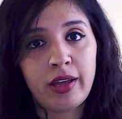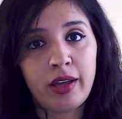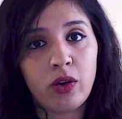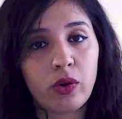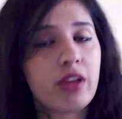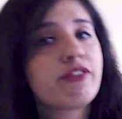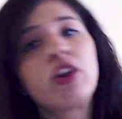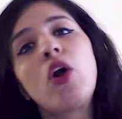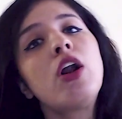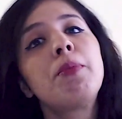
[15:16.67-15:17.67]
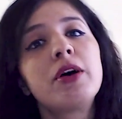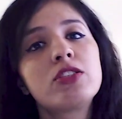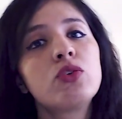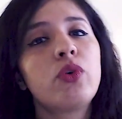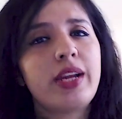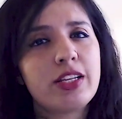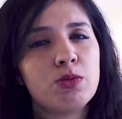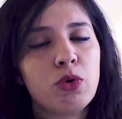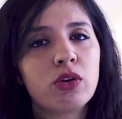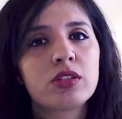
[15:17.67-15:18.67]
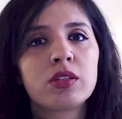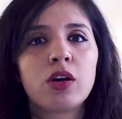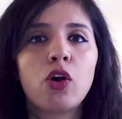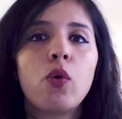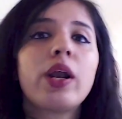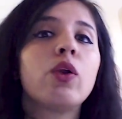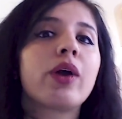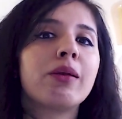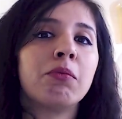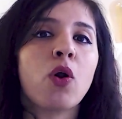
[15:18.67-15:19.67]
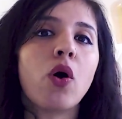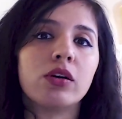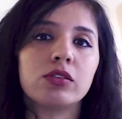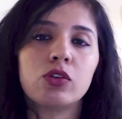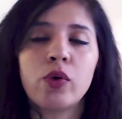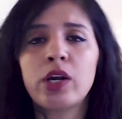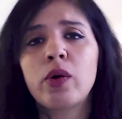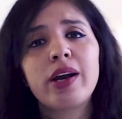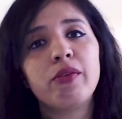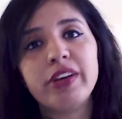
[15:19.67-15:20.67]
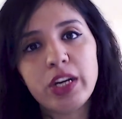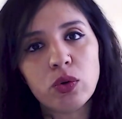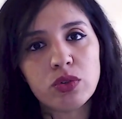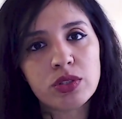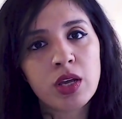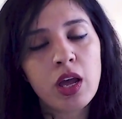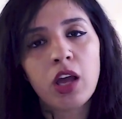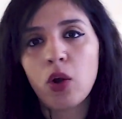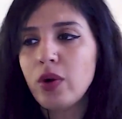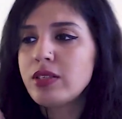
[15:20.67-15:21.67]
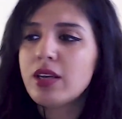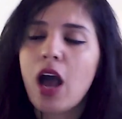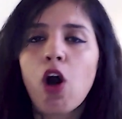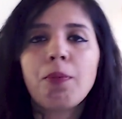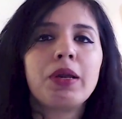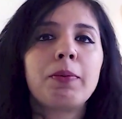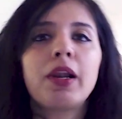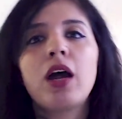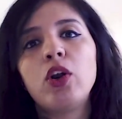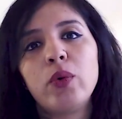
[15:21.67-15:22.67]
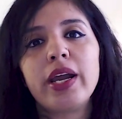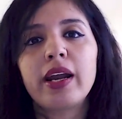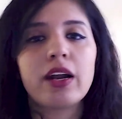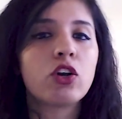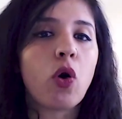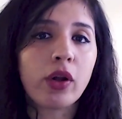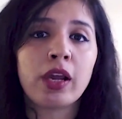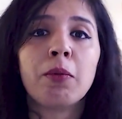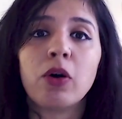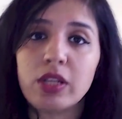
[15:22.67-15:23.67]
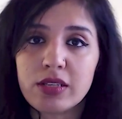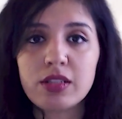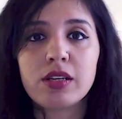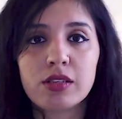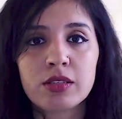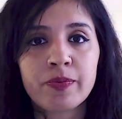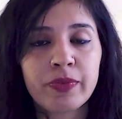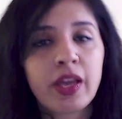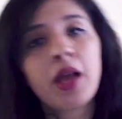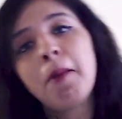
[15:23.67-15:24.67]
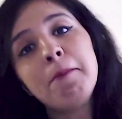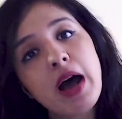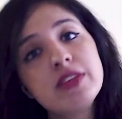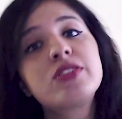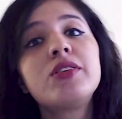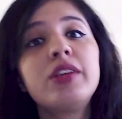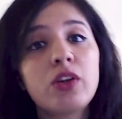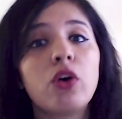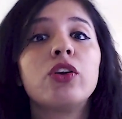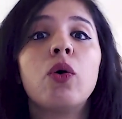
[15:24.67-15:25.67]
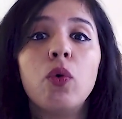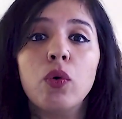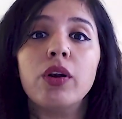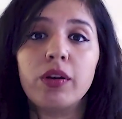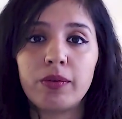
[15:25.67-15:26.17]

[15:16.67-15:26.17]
Okay, if you're not a person who reads books, go and look at blogs, go and look at videos, go and see how people are doing it and talking about these skills. Master it on your own.